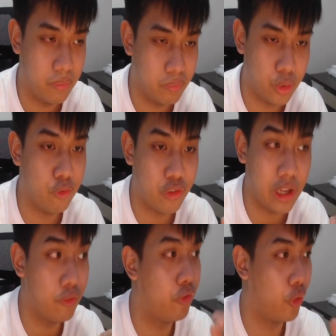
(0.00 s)
don't
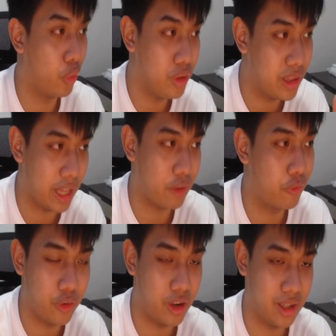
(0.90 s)
feel food like
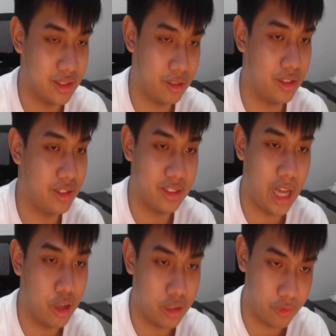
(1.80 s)
fear, uncertainty,
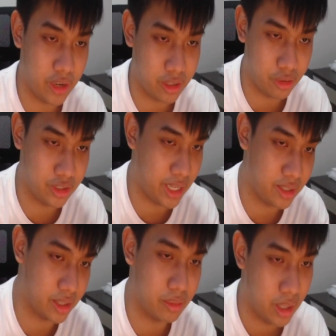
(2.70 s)
doubt if like you're
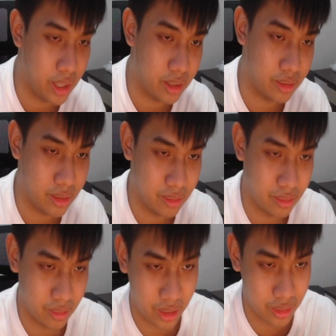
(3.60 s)
saying that
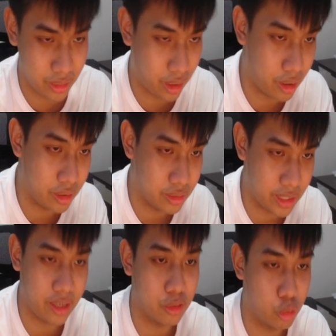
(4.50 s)
they are
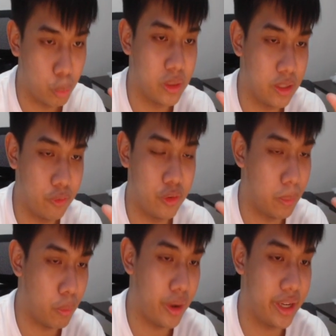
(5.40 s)
taking 2% for the
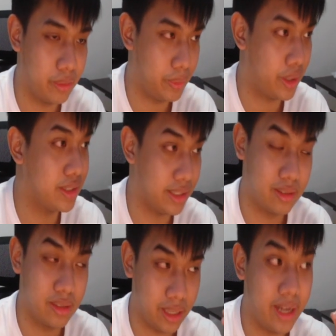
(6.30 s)
marketing, because it
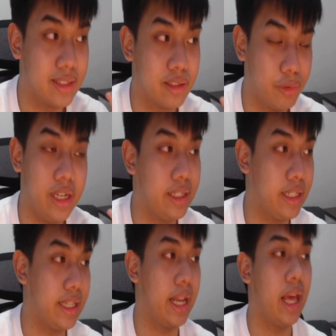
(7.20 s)
is really
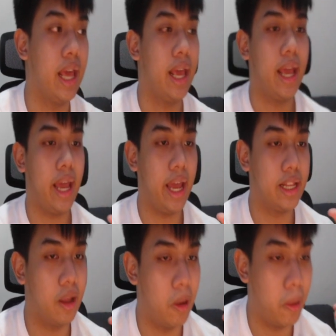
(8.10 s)
needed, and